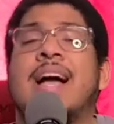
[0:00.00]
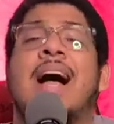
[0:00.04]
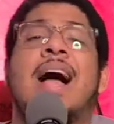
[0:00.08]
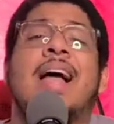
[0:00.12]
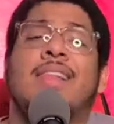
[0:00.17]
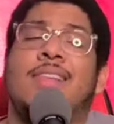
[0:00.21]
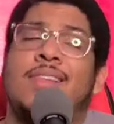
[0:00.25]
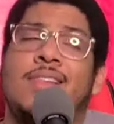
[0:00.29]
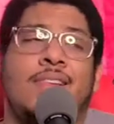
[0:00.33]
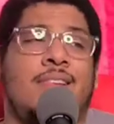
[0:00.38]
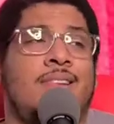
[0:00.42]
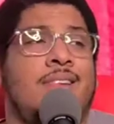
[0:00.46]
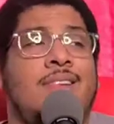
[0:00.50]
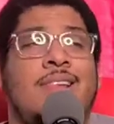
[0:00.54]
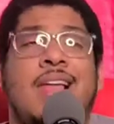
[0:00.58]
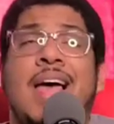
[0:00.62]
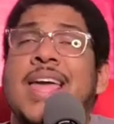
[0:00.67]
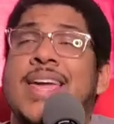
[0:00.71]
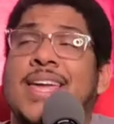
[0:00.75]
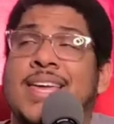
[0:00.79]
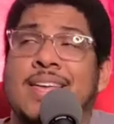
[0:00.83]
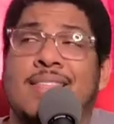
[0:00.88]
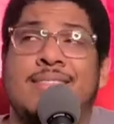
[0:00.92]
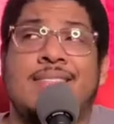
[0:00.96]
I
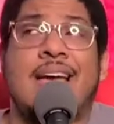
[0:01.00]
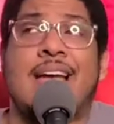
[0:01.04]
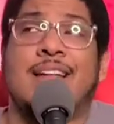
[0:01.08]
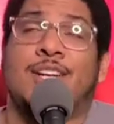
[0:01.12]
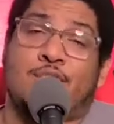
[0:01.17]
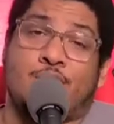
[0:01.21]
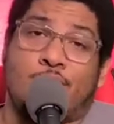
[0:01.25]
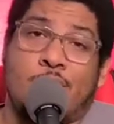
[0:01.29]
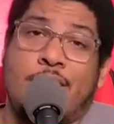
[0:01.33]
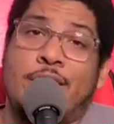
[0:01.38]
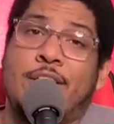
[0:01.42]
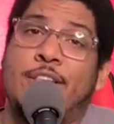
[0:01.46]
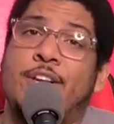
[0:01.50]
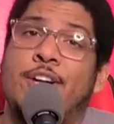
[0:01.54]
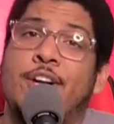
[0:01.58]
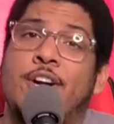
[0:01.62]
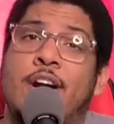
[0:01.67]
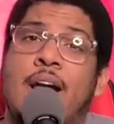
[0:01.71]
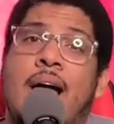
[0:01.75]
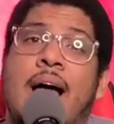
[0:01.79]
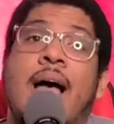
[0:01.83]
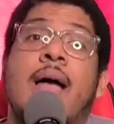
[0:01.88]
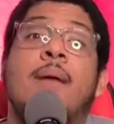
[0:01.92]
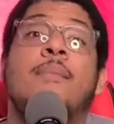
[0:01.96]
like that
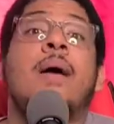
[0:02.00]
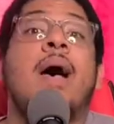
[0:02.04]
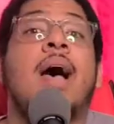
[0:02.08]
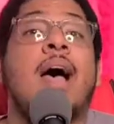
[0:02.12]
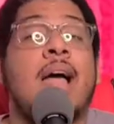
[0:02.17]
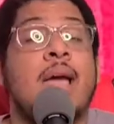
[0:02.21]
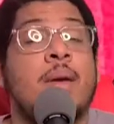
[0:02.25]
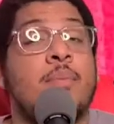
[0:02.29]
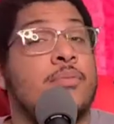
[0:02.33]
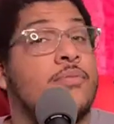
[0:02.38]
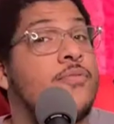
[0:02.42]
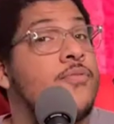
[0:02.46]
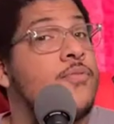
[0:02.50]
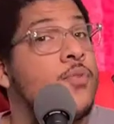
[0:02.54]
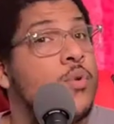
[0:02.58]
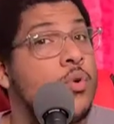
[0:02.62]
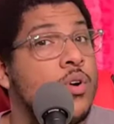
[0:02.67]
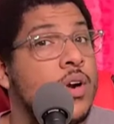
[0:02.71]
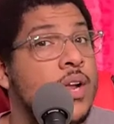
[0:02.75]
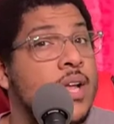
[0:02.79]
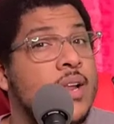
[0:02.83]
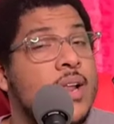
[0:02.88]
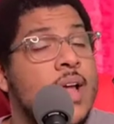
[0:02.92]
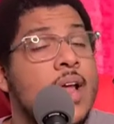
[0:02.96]
trailer. I'm hyped
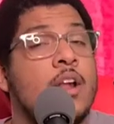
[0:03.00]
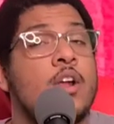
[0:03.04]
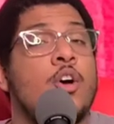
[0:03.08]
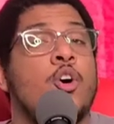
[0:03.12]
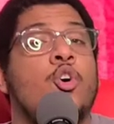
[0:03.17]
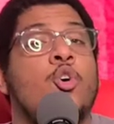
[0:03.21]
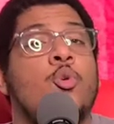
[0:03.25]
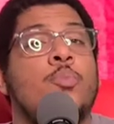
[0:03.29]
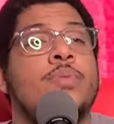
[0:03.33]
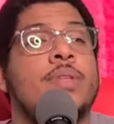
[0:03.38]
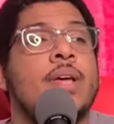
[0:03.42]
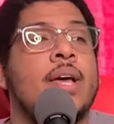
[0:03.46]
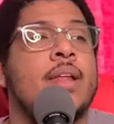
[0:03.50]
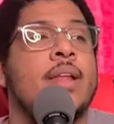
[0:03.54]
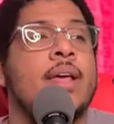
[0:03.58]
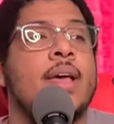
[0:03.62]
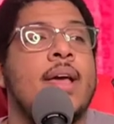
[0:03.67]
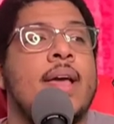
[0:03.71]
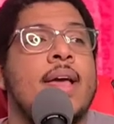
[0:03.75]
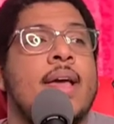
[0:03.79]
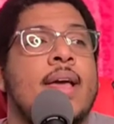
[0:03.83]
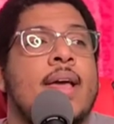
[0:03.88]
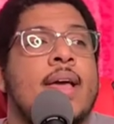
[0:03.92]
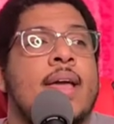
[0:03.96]
for it and hope that
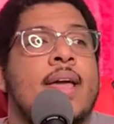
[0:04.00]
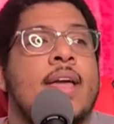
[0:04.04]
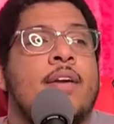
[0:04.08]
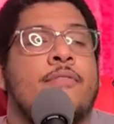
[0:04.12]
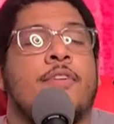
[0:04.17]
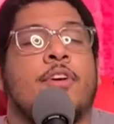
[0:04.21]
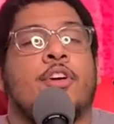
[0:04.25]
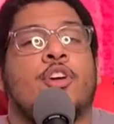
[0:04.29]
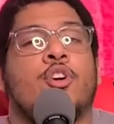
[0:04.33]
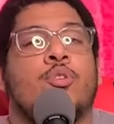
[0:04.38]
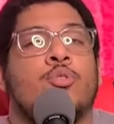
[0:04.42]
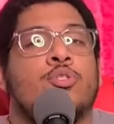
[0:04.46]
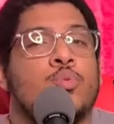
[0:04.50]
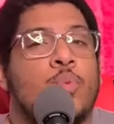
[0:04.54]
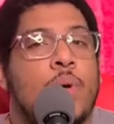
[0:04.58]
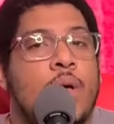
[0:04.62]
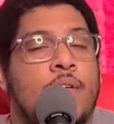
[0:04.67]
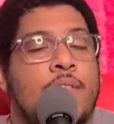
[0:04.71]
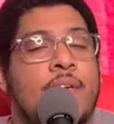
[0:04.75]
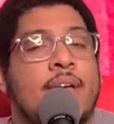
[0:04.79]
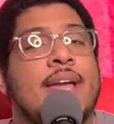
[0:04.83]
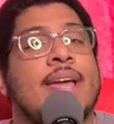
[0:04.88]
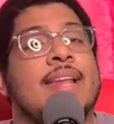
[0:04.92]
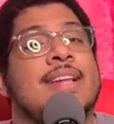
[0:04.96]
if it goes
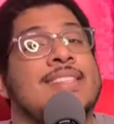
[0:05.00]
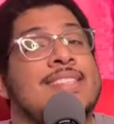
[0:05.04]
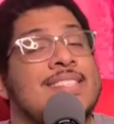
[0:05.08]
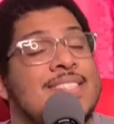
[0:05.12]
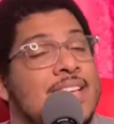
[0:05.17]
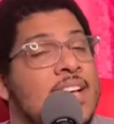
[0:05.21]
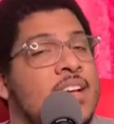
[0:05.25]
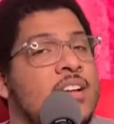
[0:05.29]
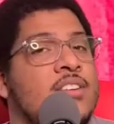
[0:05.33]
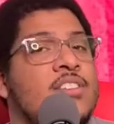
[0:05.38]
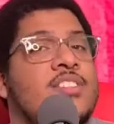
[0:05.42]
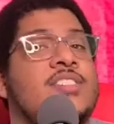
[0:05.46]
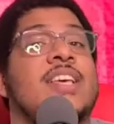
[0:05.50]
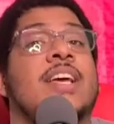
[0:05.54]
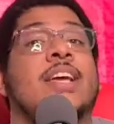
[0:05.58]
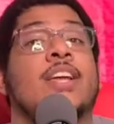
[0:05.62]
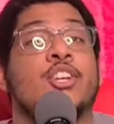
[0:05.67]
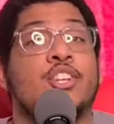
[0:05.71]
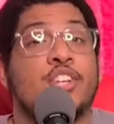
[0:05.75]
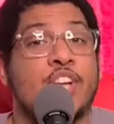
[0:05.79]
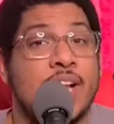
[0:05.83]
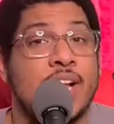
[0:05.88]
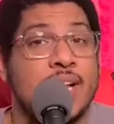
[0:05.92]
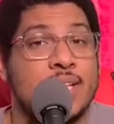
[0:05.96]
well, they get a, a second
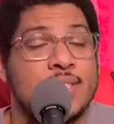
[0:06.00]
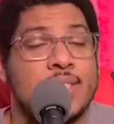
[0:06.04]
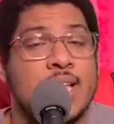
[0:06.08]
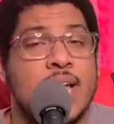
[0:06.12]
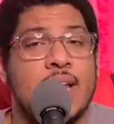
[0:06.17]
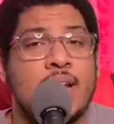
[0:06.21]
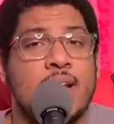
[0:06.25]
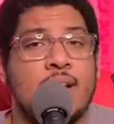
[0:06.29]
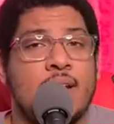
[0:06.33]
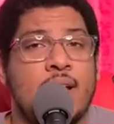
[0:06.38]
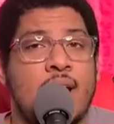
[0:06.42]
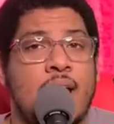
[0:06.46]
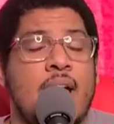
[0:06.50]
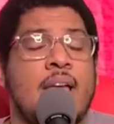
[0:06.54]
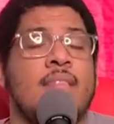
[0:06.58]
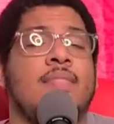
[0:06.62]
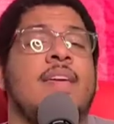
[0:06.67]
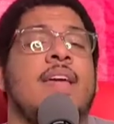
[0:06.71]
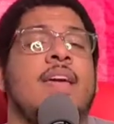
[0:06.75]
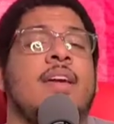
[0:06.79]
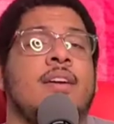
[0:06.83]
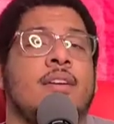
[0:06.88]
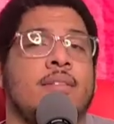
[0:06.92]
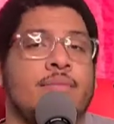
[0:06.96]
chance at it and
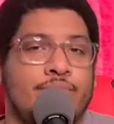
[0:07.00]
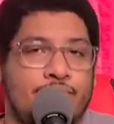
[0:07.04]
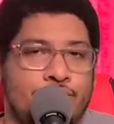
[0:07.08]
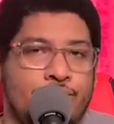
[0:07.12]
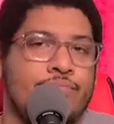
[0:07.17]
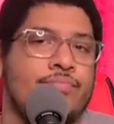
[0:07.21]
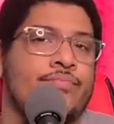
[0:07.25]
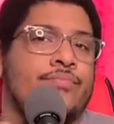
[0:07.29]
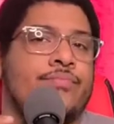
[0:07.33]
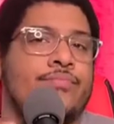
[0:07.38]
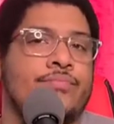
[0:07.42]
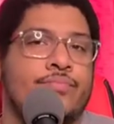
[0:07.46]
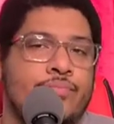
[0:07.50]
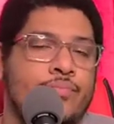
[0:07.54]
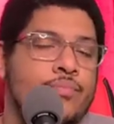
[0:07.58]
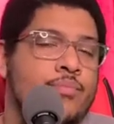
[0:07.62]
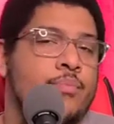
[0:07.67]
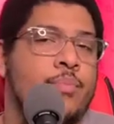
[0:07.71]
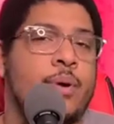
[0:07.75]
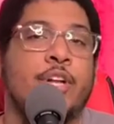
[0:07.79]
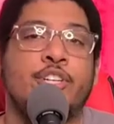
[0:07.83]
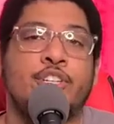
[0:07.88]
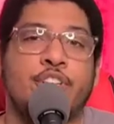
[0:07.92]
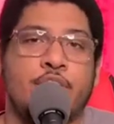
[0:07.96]
they could
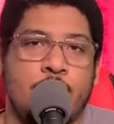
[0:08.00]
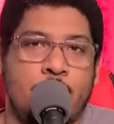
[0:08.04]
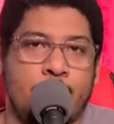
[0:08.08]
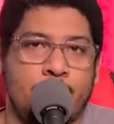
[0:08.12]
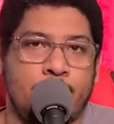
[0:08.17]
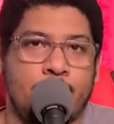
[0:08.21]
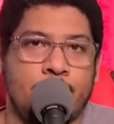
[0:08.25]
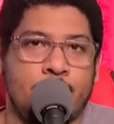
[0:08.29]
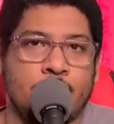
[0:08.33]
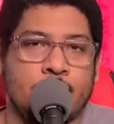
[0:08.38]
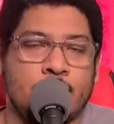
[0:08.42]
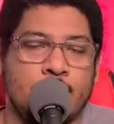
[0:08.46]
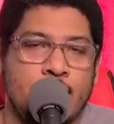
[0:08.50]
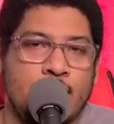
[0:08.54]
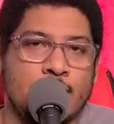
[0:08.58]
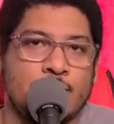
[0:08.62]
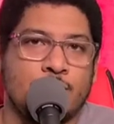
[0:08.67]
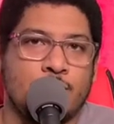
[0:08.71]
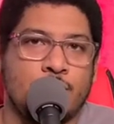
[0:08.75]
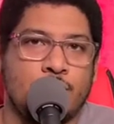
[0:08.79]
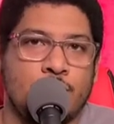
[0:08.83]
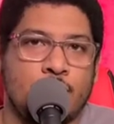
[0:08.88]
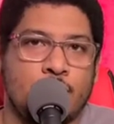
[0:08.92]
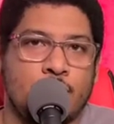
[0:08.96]
punch it up in the next
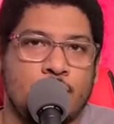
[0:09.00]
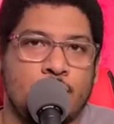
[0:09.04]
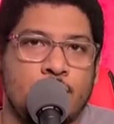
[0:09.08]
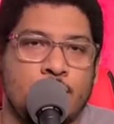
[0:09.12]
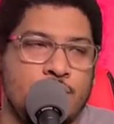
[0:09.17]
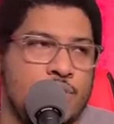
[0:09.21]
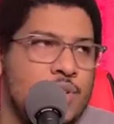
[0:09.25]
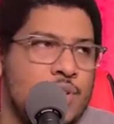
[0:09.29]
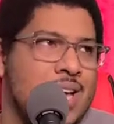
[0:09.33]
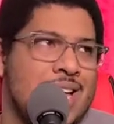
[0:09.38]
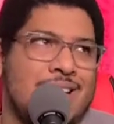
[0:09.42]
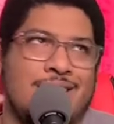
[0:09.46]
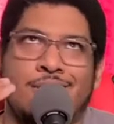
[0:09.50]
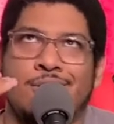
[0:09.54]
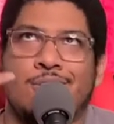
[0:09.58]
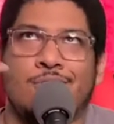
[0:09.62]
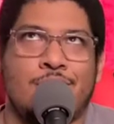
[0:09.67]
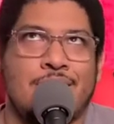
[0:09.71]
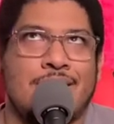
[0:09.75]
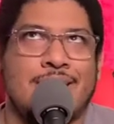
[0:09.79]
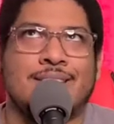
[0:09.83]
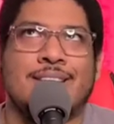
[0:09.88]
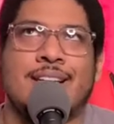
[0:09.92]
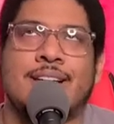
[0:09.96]
movie. Because you got to you know you
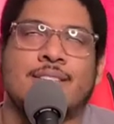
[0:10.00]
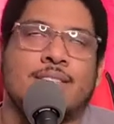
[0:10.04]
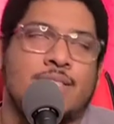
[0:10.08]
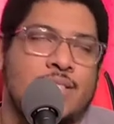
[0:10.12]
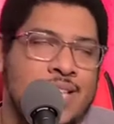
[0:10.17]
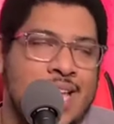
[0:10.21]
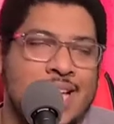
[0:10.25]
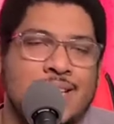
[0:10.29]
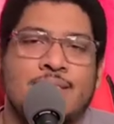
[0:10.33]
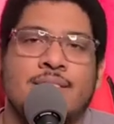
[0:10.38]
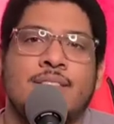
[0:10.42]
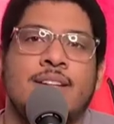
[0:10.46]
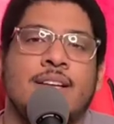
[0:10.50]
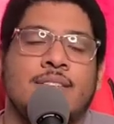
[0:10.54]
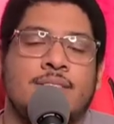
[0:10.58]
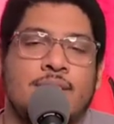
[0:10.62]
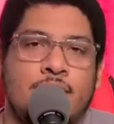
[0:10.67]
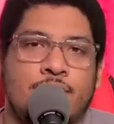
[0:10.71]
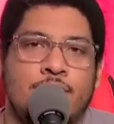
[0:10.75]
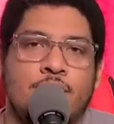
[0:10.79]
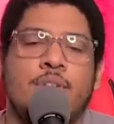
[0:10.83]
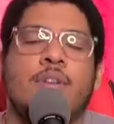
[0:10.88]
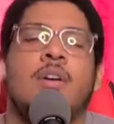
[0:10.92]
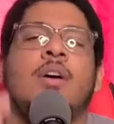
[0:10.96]
got to take take it to the next
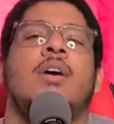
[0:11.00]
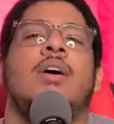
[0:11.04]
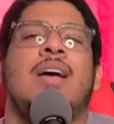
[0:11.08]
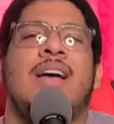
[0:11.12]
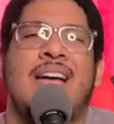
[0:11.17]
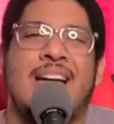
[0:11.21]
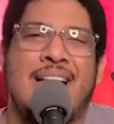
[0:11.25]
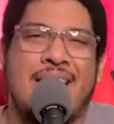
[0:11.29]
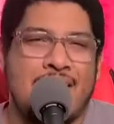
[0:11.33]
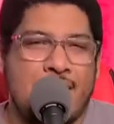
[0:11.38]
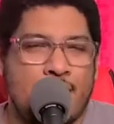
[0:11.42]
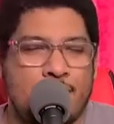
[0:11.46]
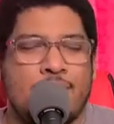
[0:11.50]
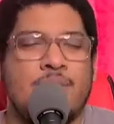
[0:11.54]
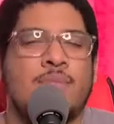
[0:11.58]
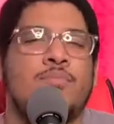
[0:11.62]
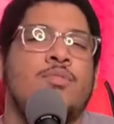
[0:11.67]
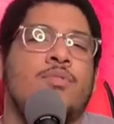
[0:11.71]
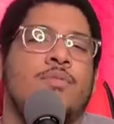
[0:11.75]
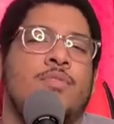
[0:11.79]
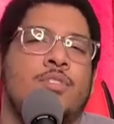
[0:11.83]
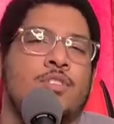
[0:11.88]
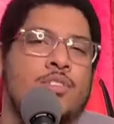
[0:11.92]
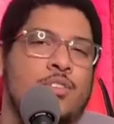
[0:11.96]
level. Have them
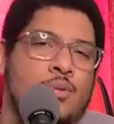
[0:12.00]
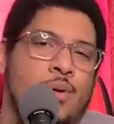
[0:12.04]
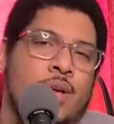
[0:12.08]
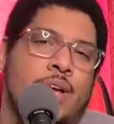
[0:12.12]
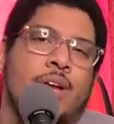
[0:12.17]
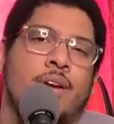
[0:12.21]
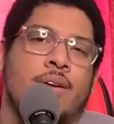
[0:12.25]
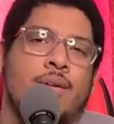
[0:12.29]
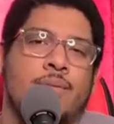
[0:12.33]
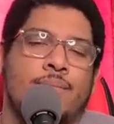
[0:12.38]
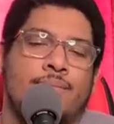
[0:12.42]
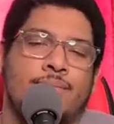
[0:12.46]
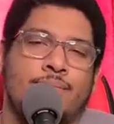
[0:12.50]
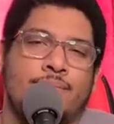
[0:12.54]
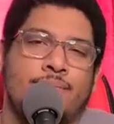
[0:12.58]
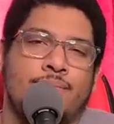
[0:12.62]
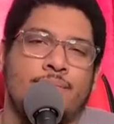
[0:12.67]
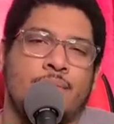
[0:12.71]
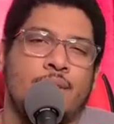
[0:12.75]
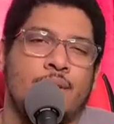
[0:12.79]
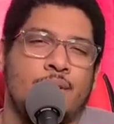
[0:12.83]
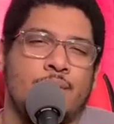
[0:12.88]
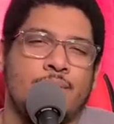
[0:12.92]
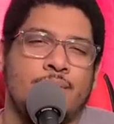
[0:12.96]
move a little quicker.
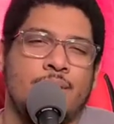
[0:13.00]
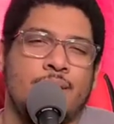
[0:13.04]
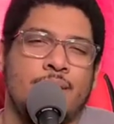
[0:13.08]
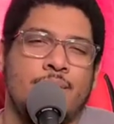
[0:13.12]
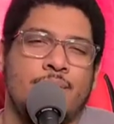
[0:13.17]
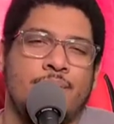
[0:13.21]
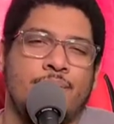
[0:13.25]
You know what I'm saying?